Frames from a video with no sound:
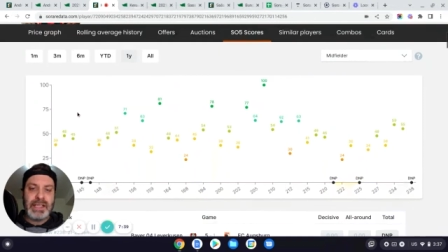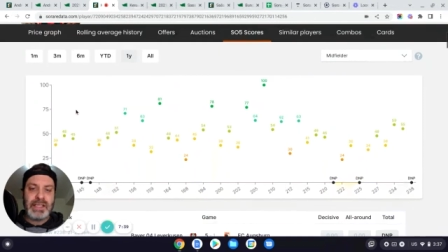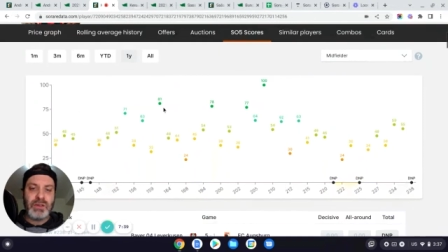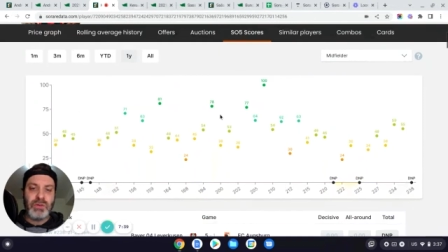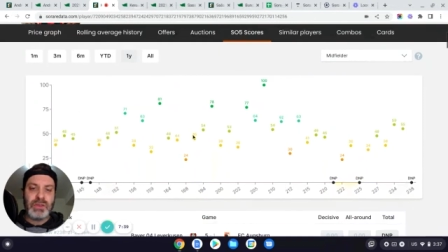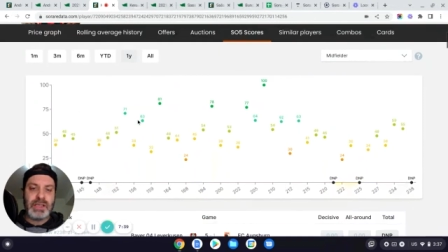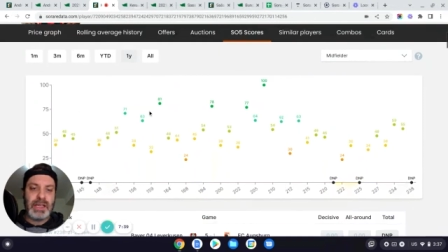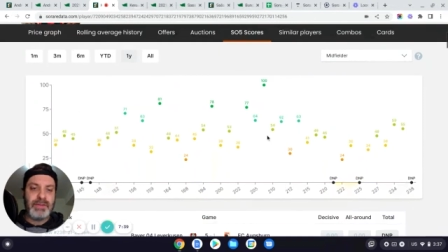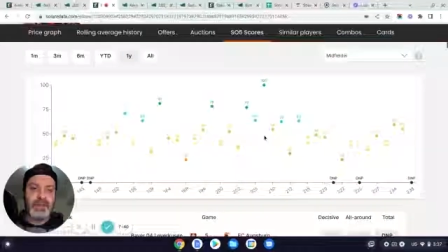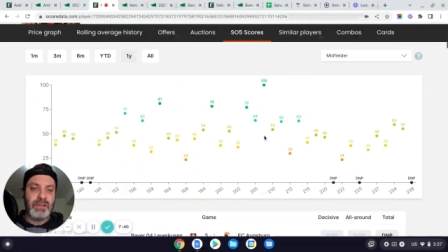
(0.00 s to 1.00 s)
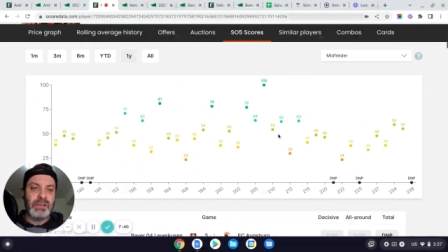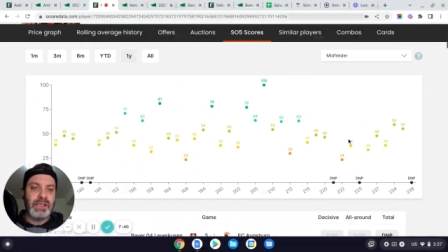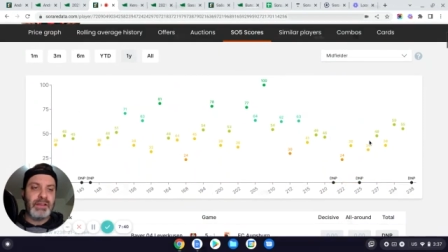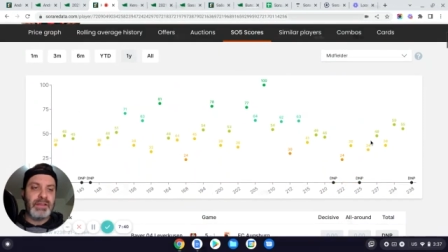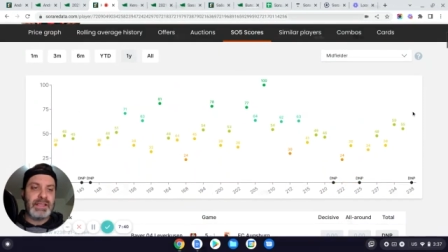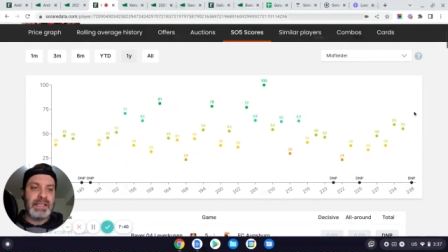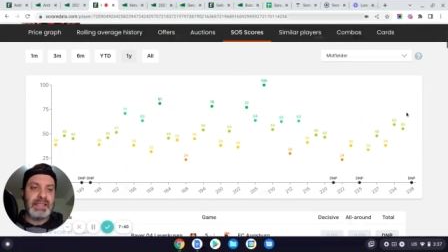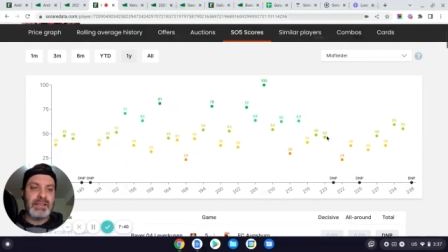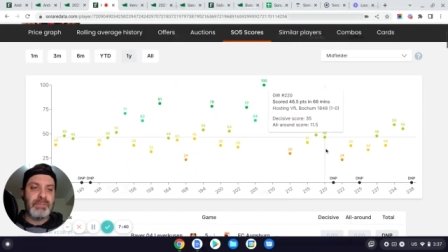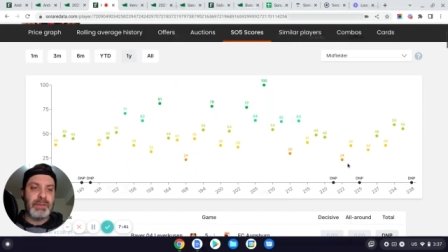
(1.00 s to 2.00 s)
really nice scores kind of earlier in the
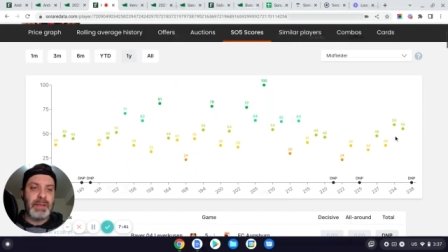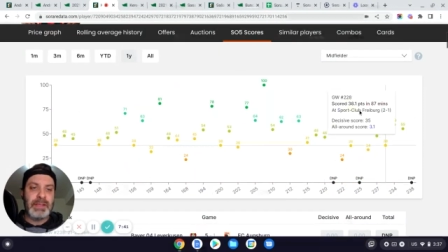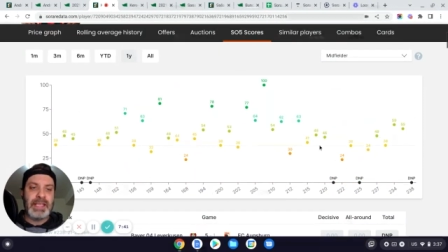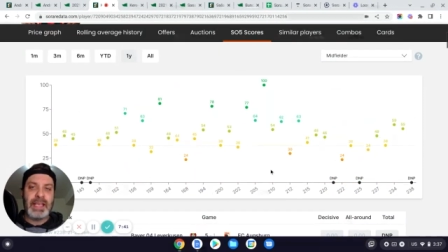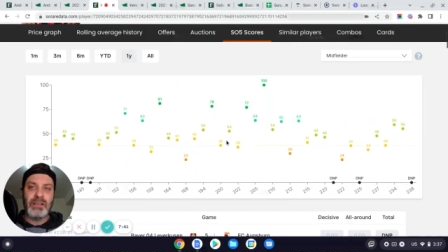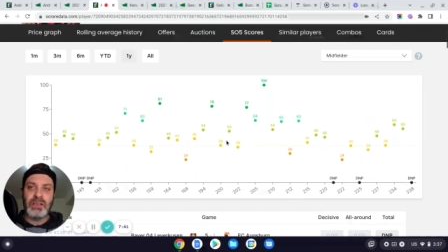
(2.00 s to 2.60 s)
season, but maybe